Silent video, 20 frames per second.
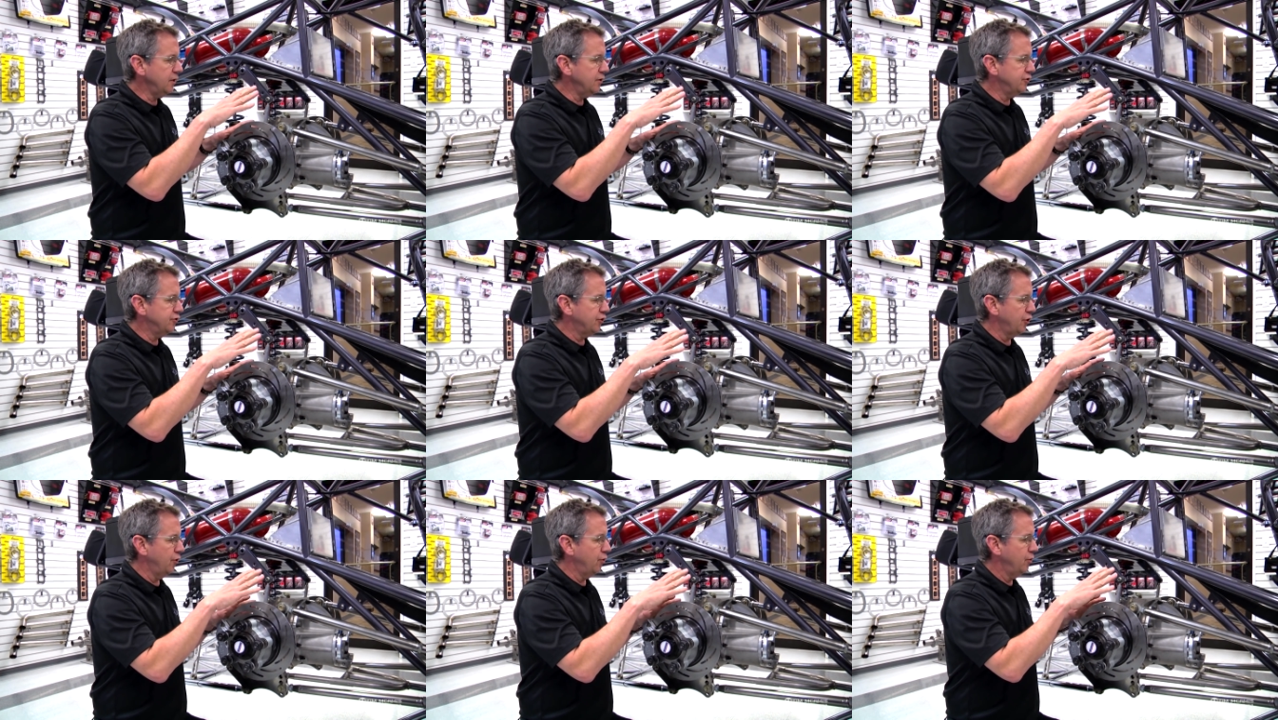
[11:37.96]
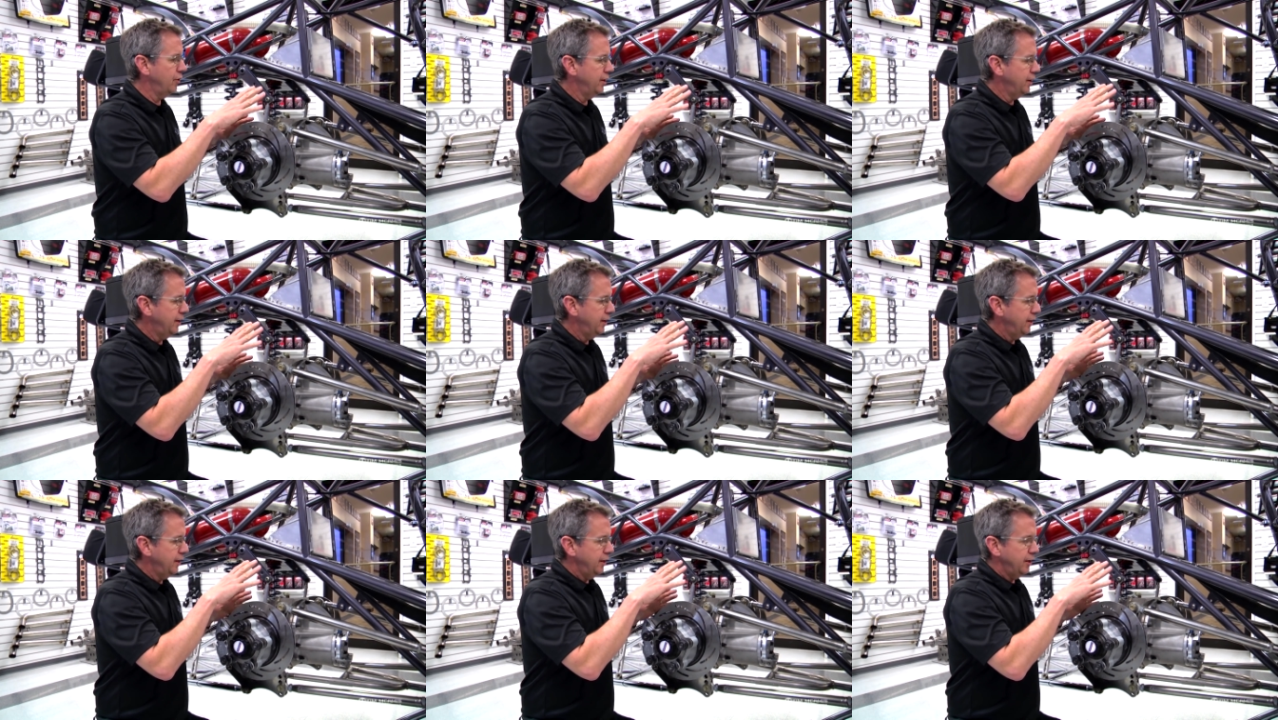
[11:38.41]
So
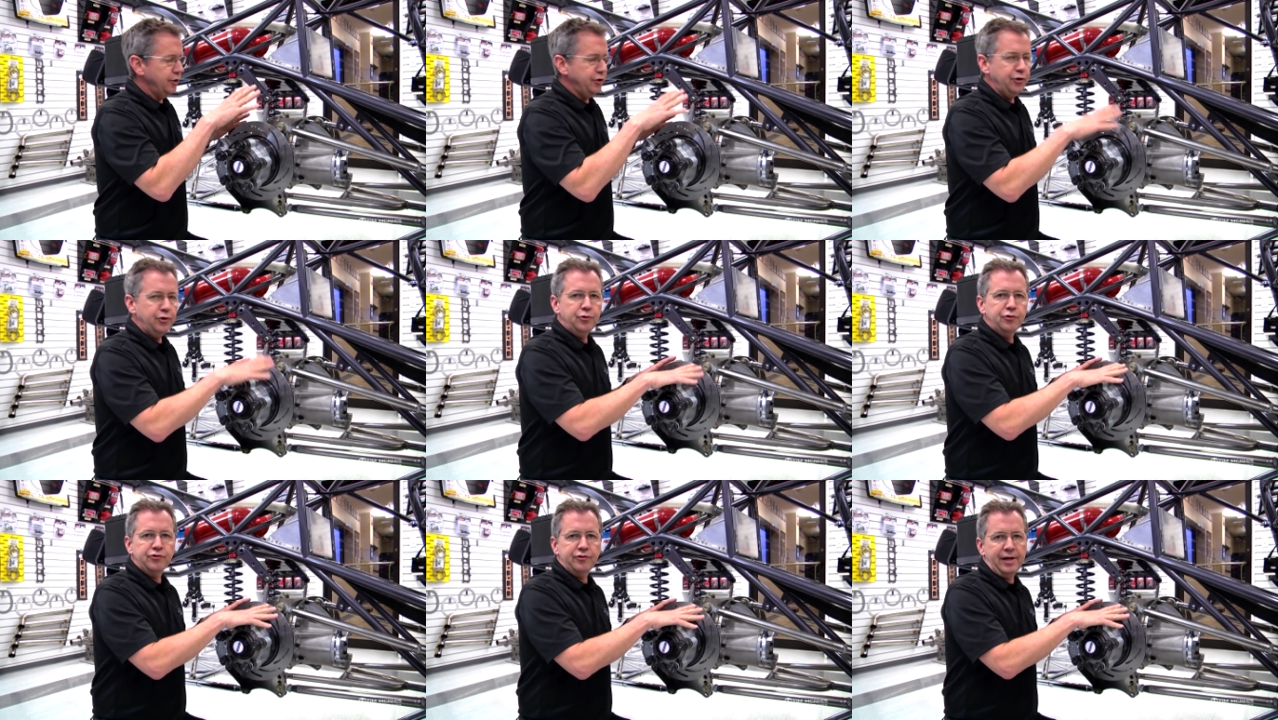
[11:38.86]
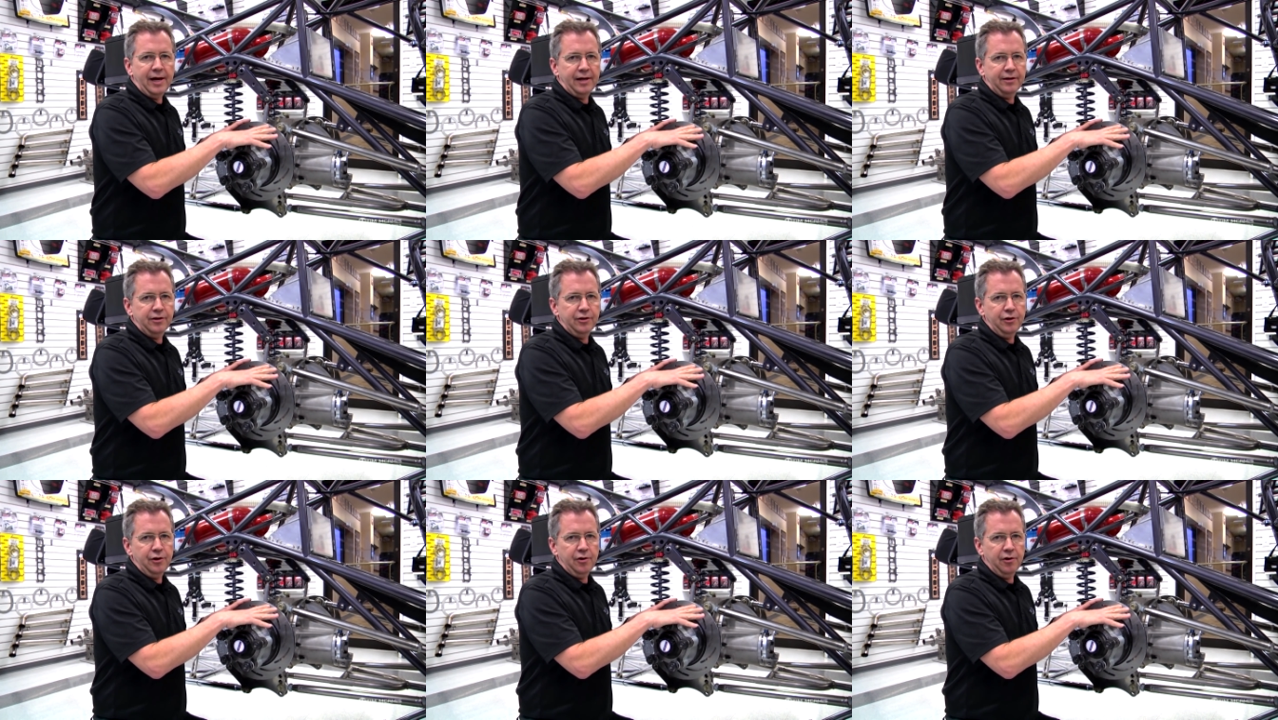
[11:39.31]
use
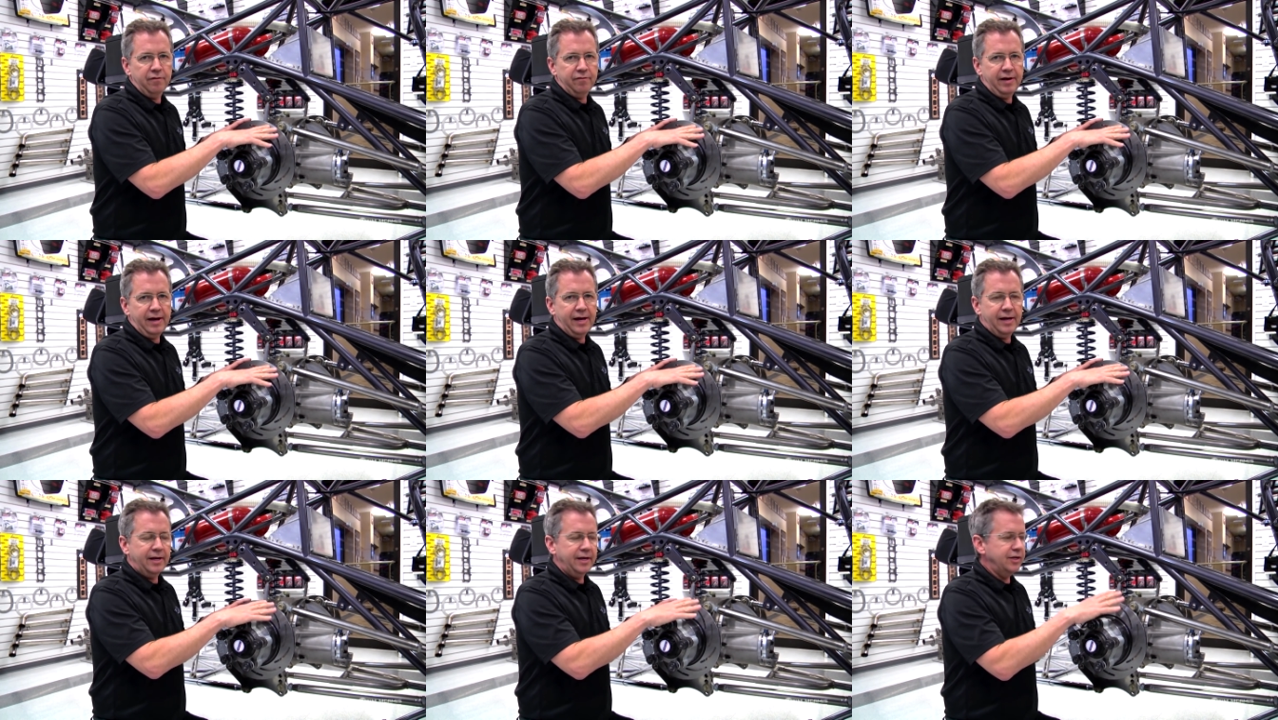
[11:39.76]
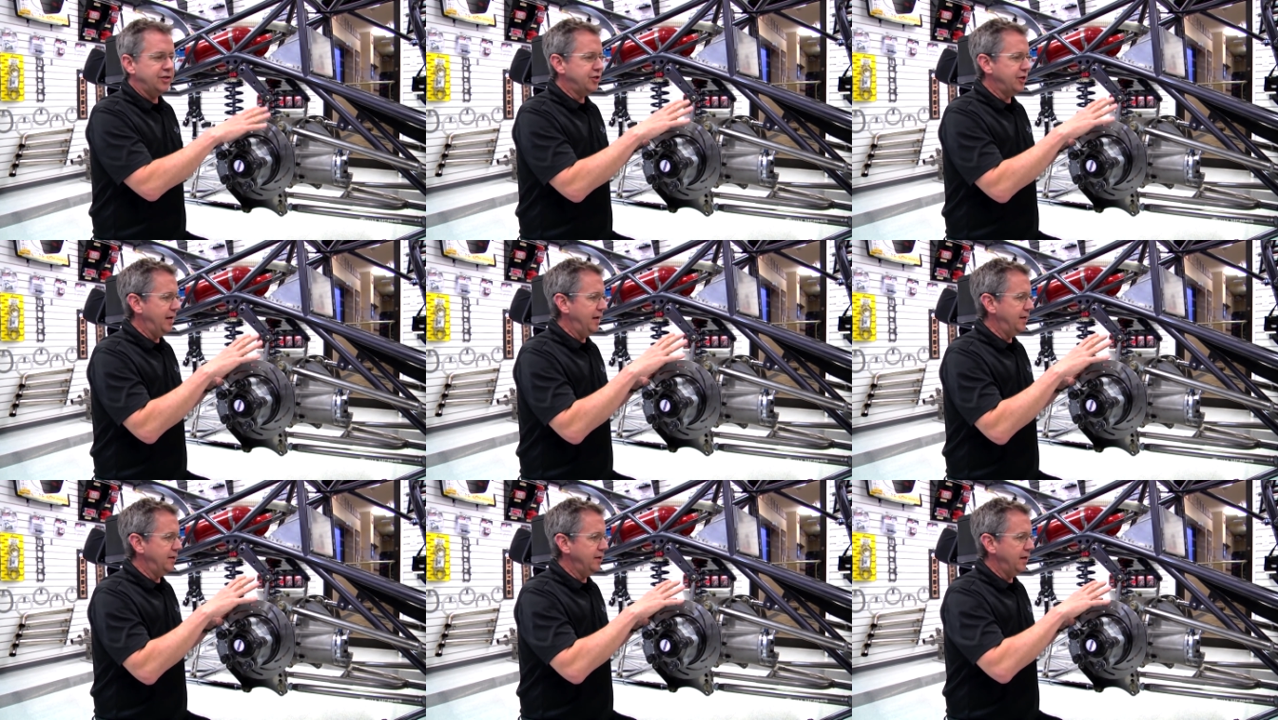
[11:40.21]
that to your advantage
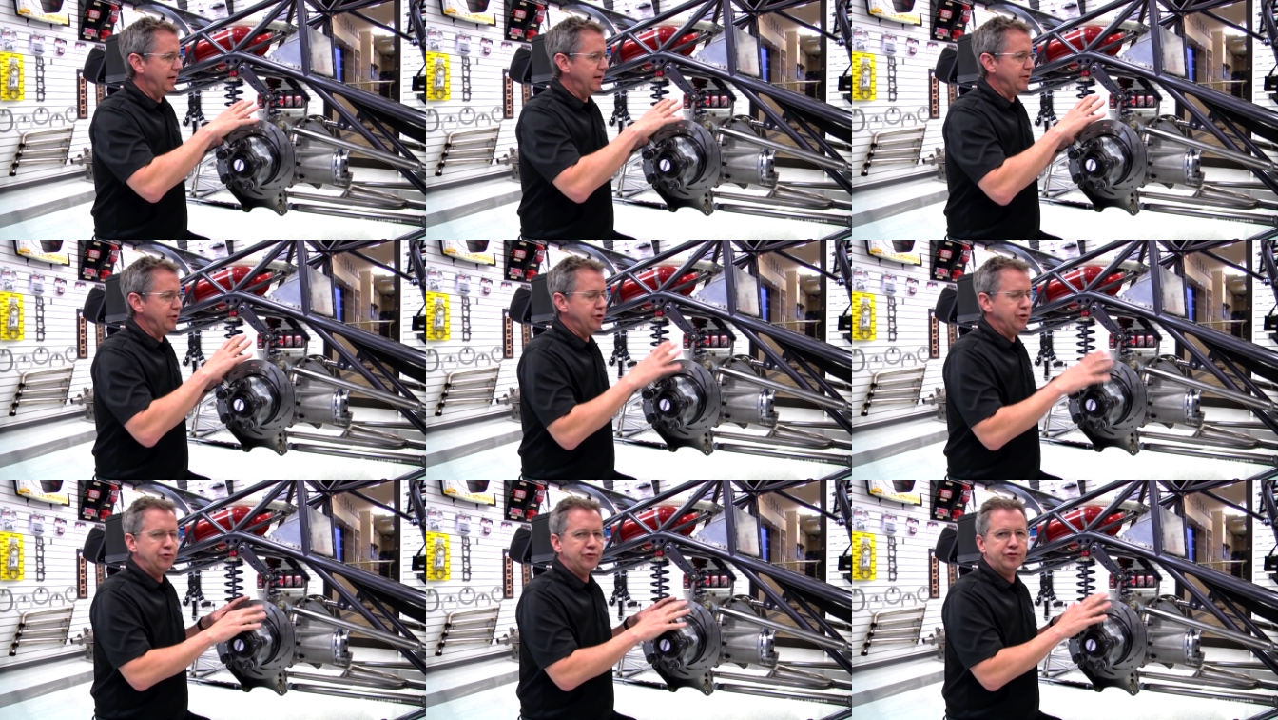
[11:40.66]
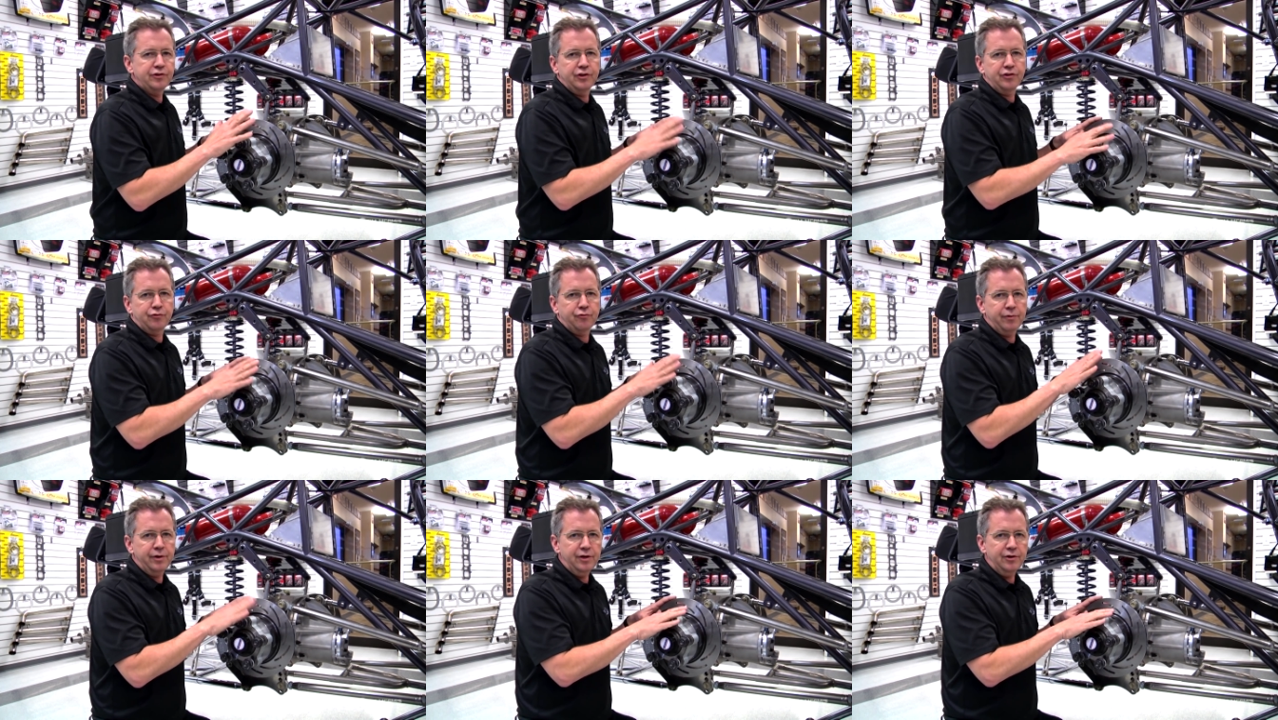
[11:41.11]
and, and use
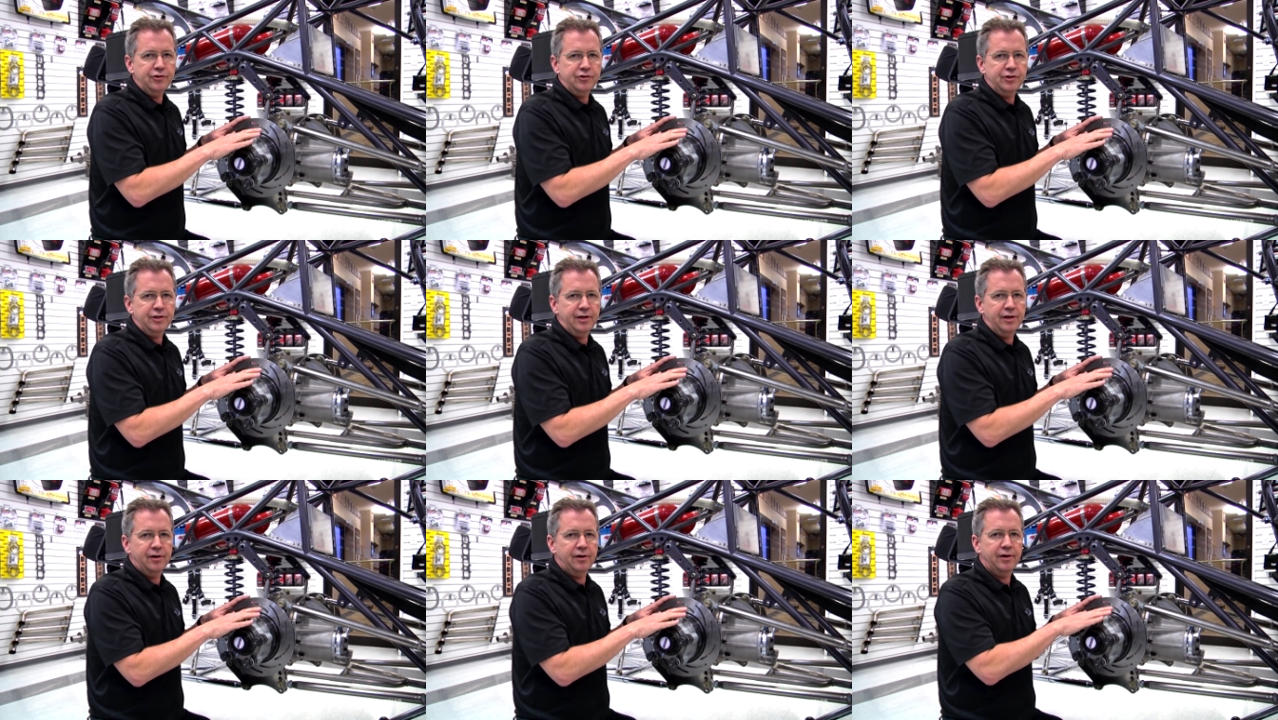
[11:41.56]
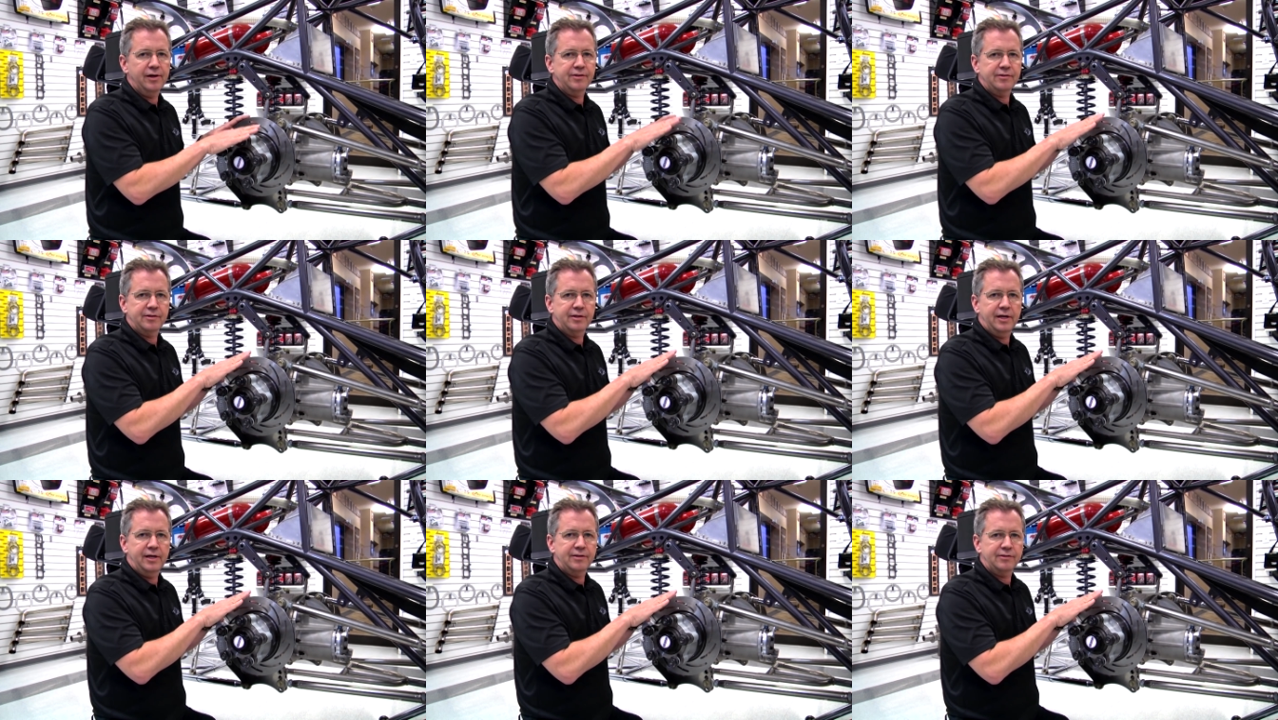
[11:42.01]
this rear steer as a,